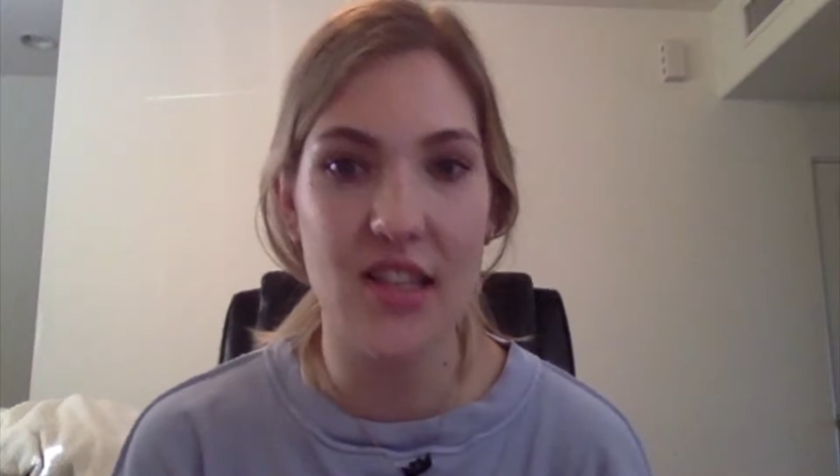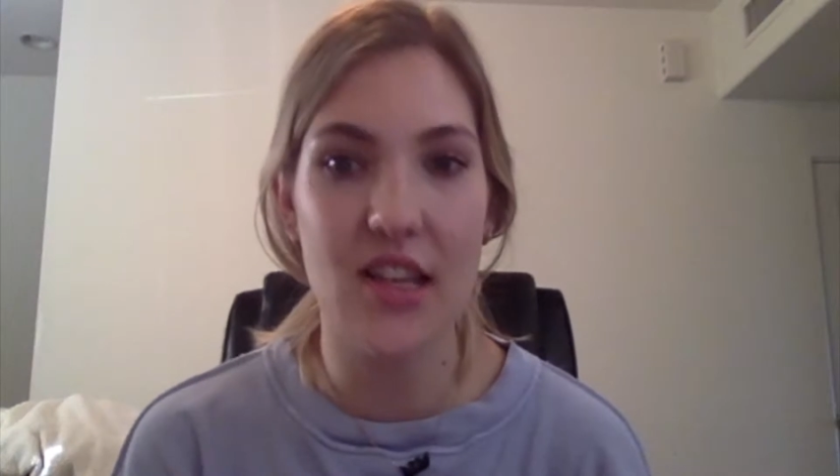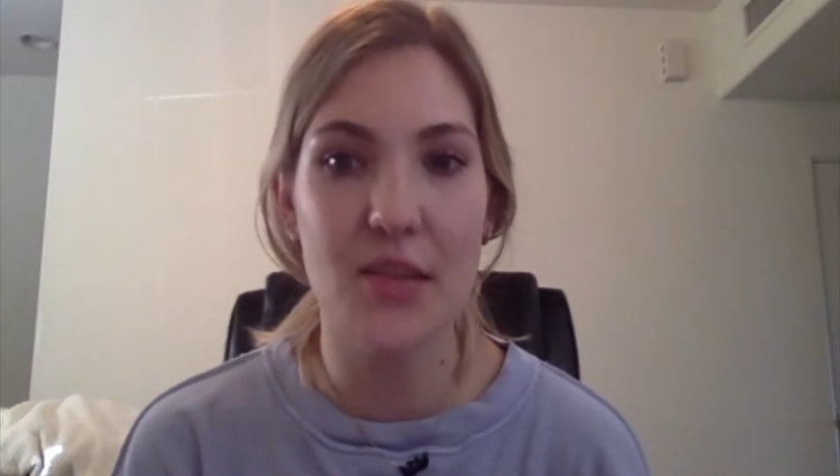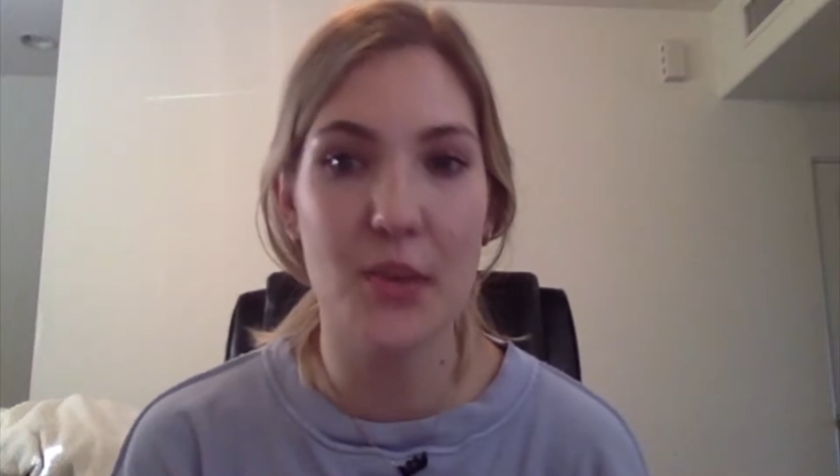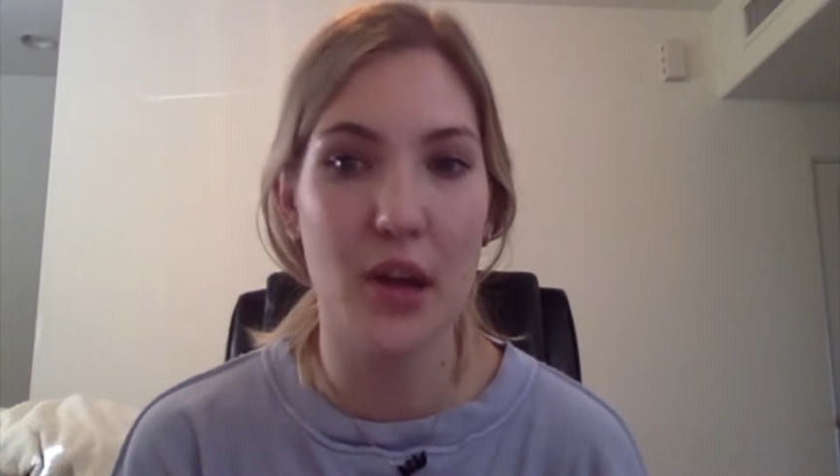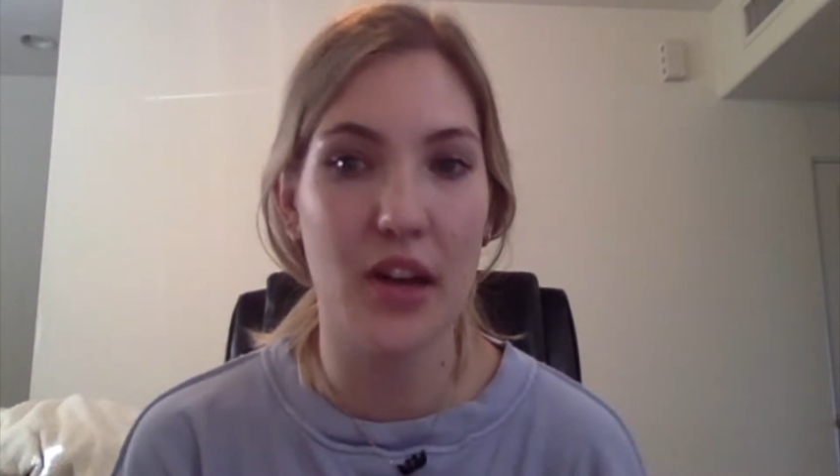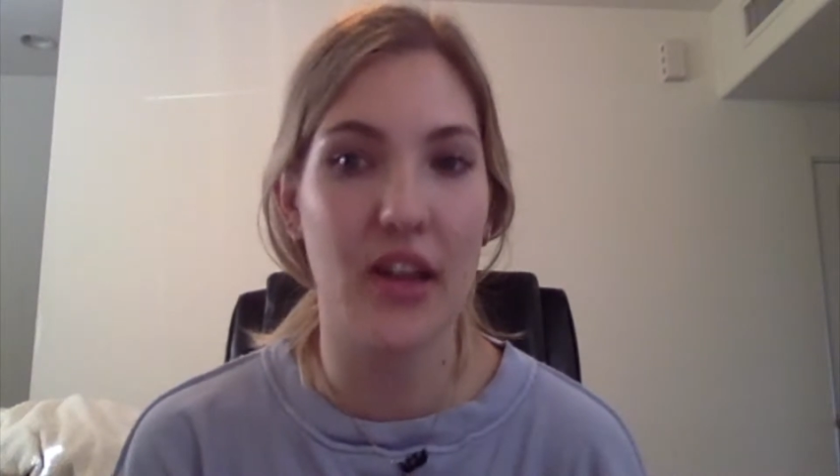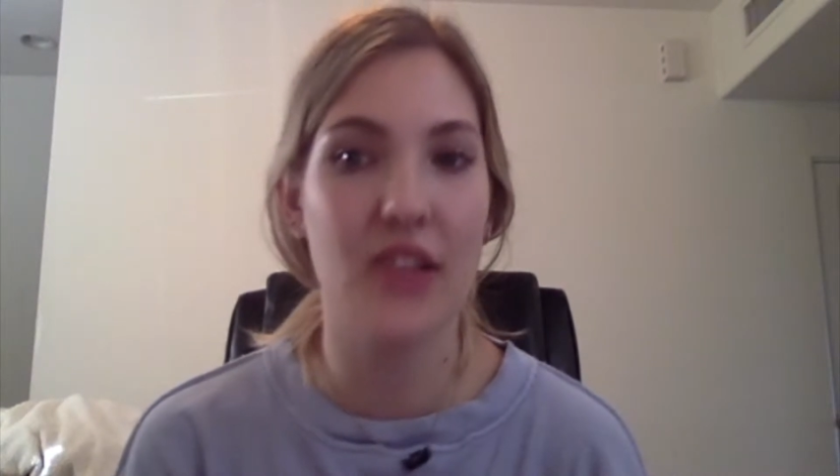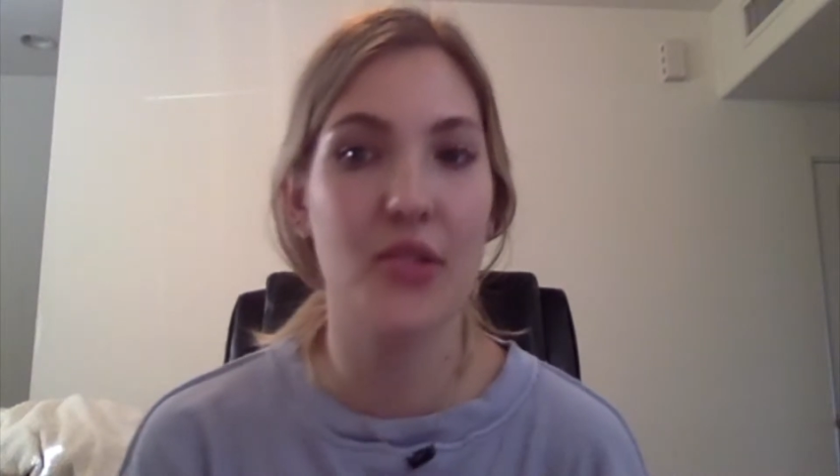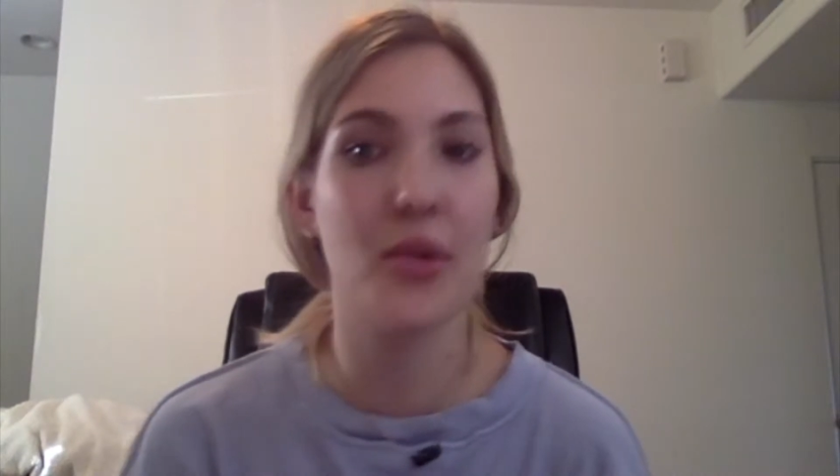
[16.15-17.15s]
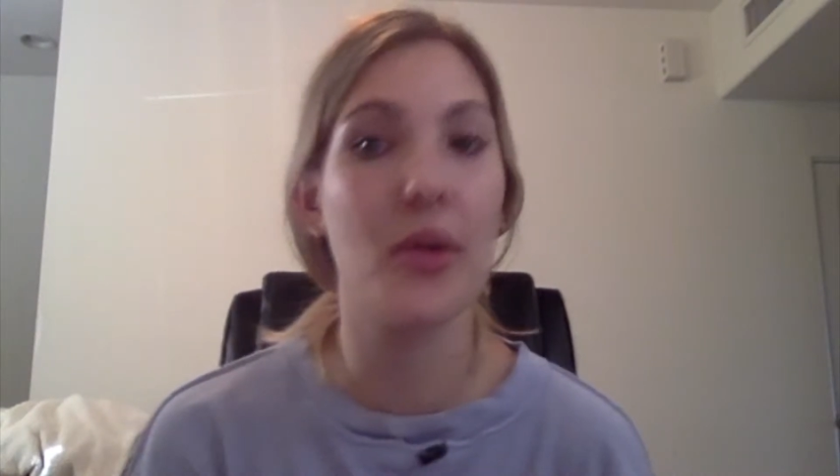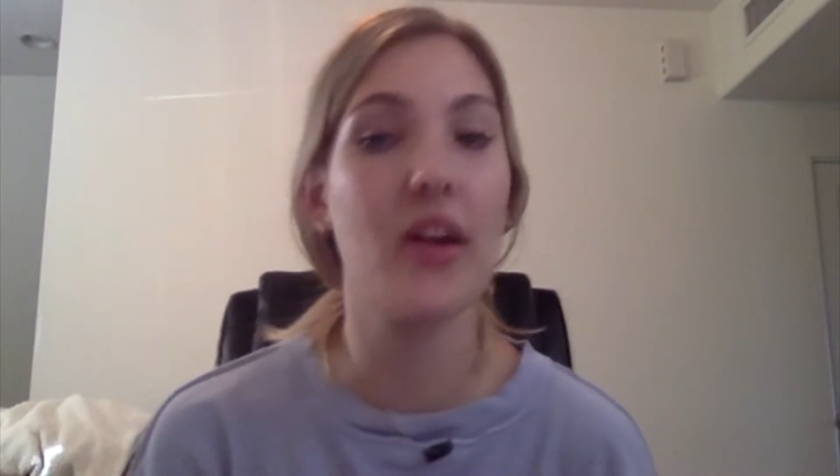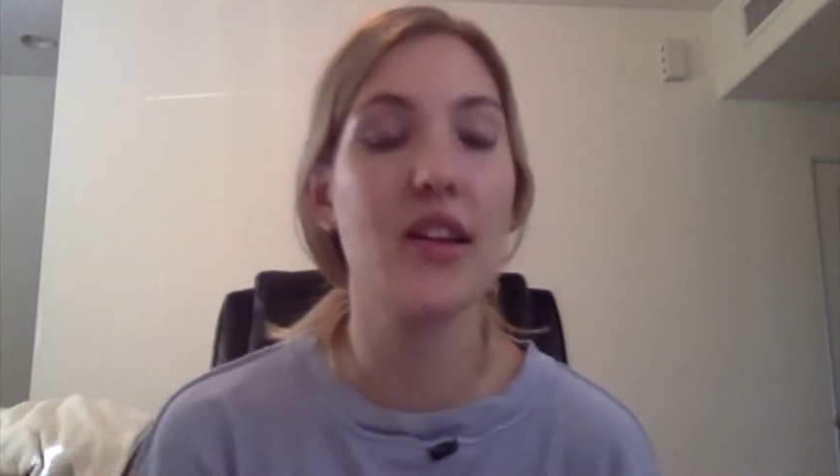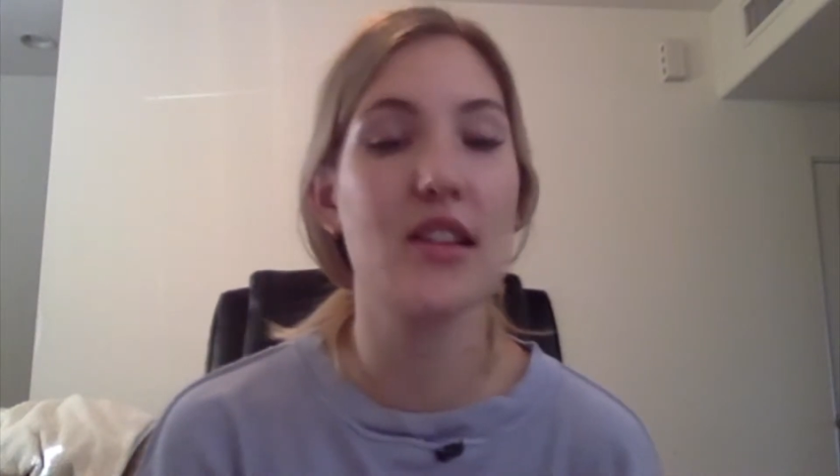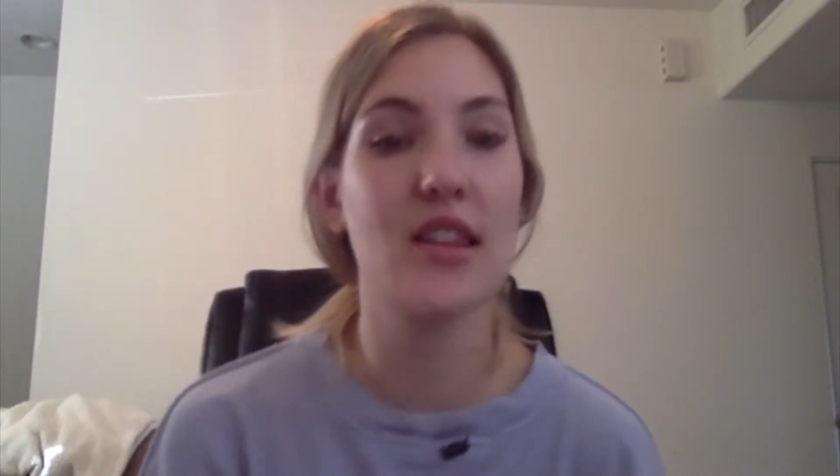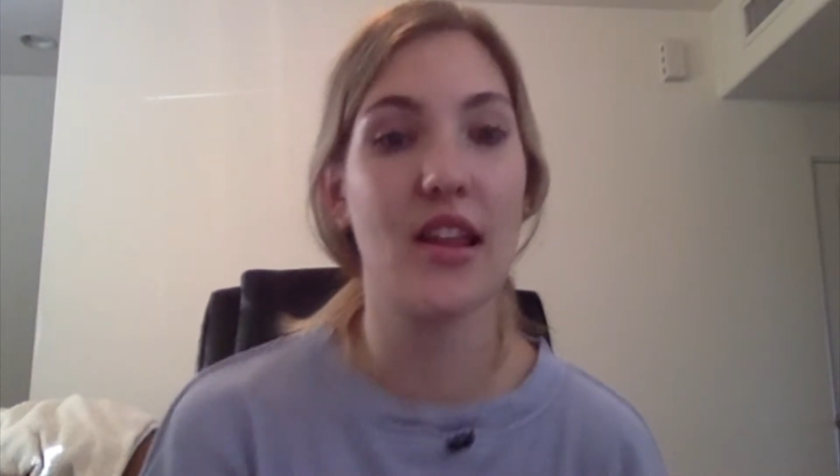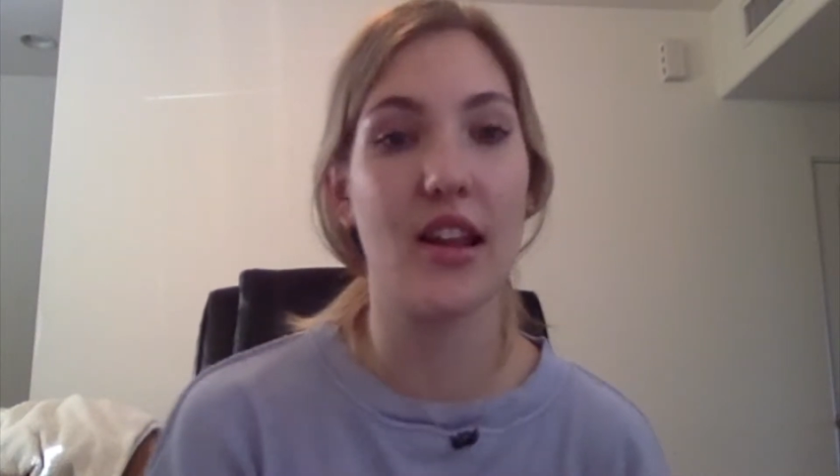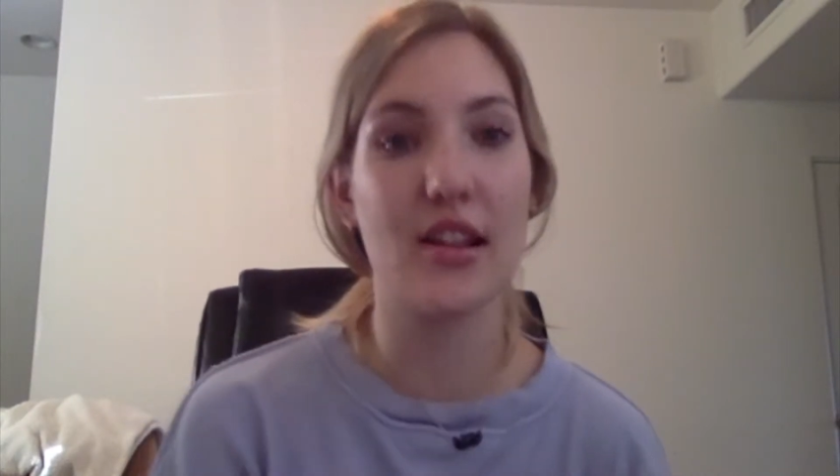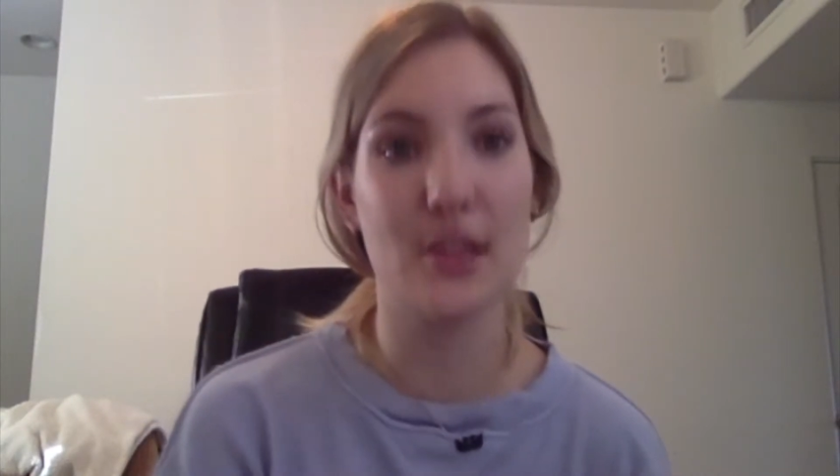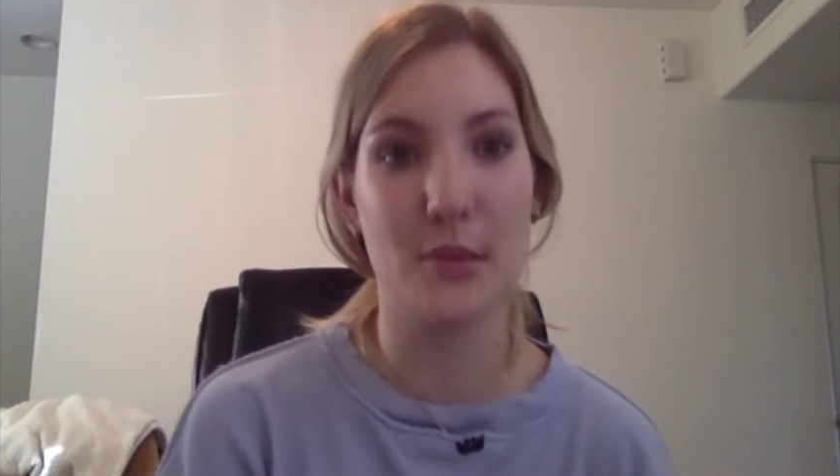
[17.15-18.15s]
its products, or a synthetic
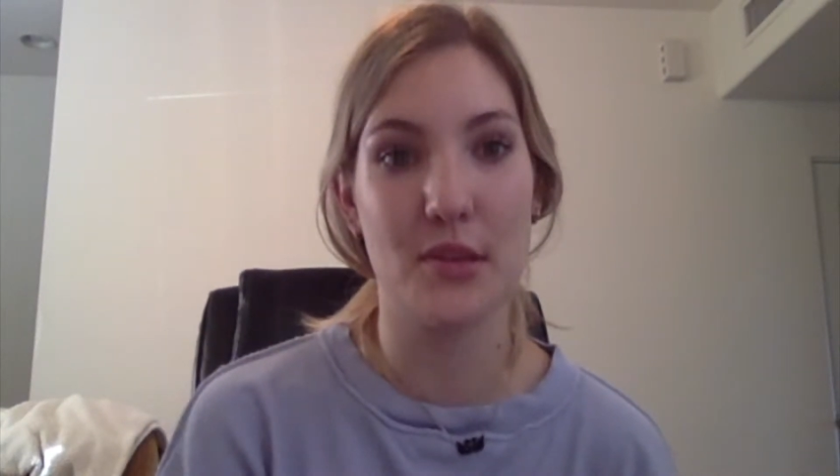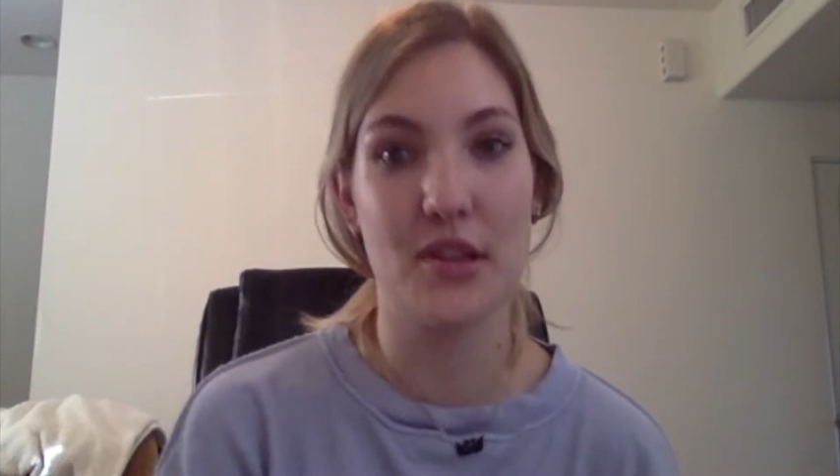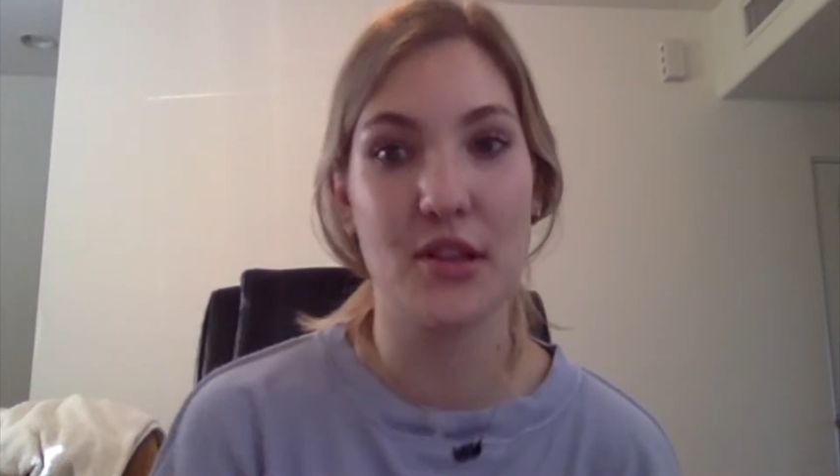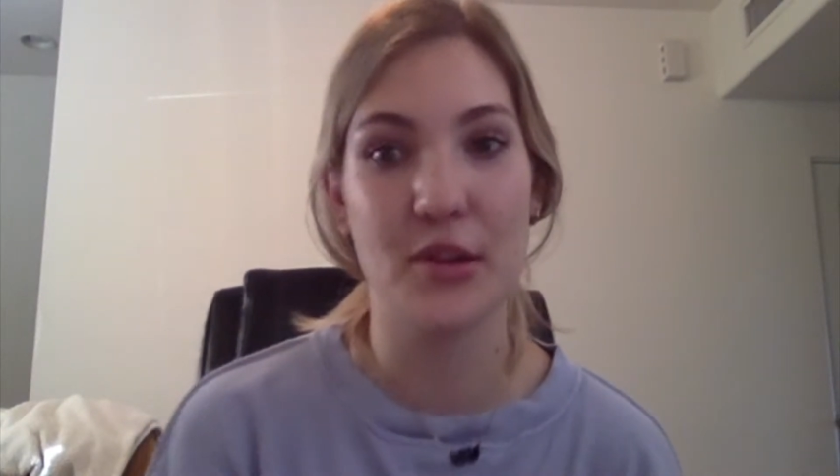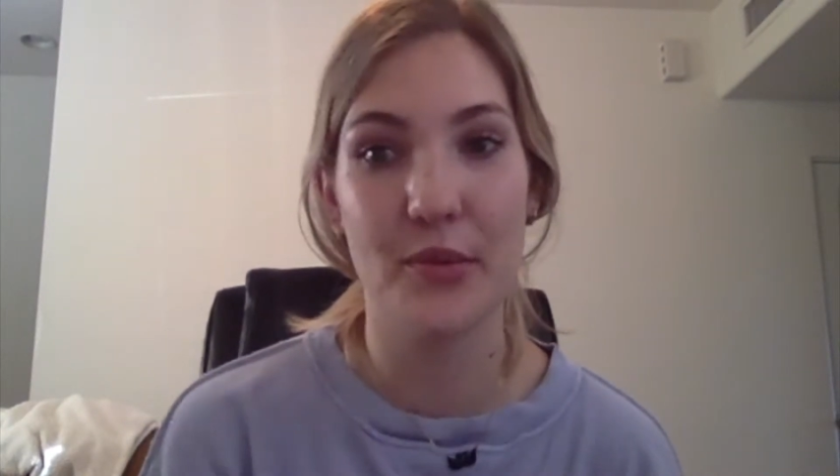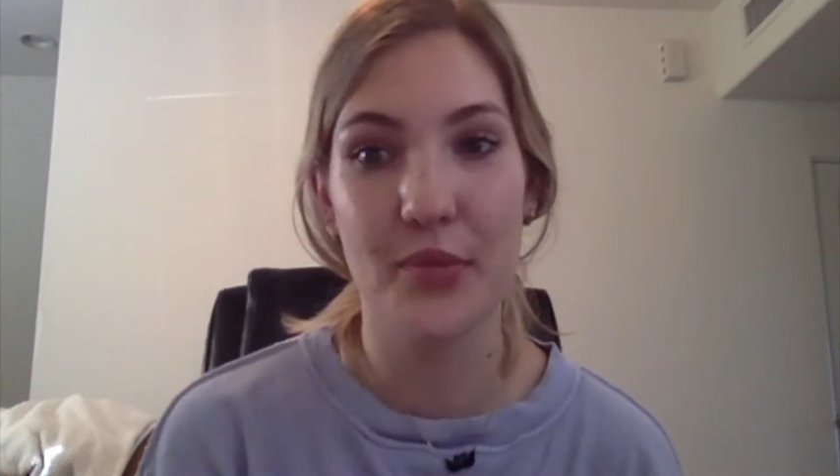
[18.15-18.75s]
substitute,